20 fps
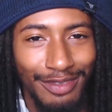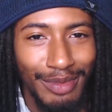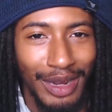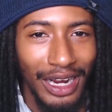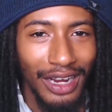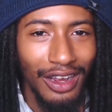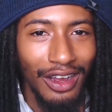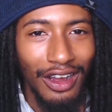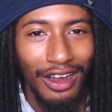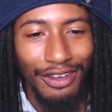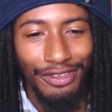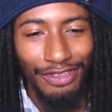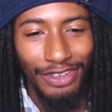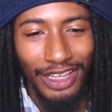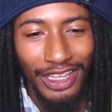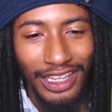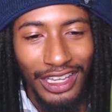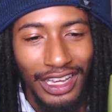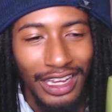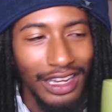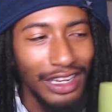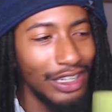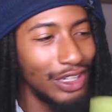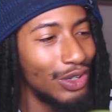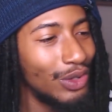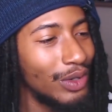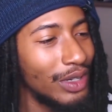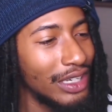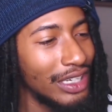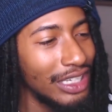my coffee,
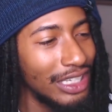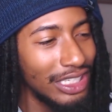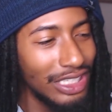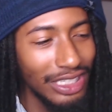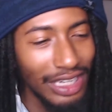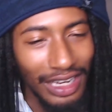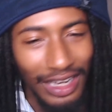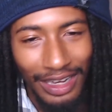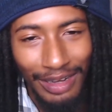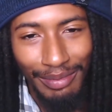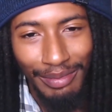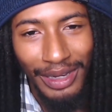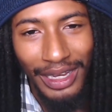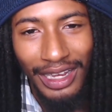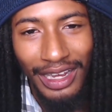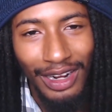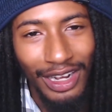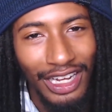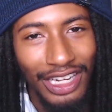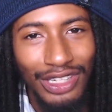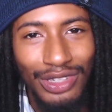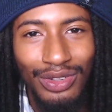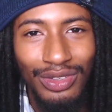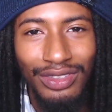do a good job, man. Could you